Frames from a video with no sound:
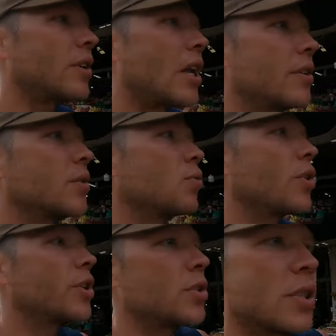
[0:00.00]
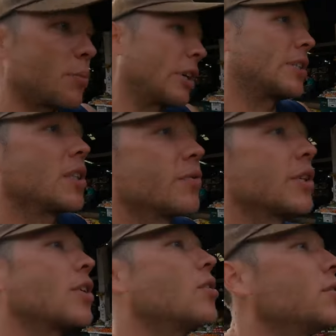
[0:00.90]
rather than worrying, just get my
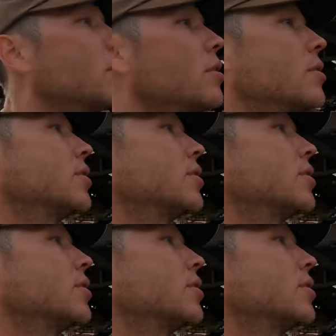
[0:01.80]
stuff and go, you know.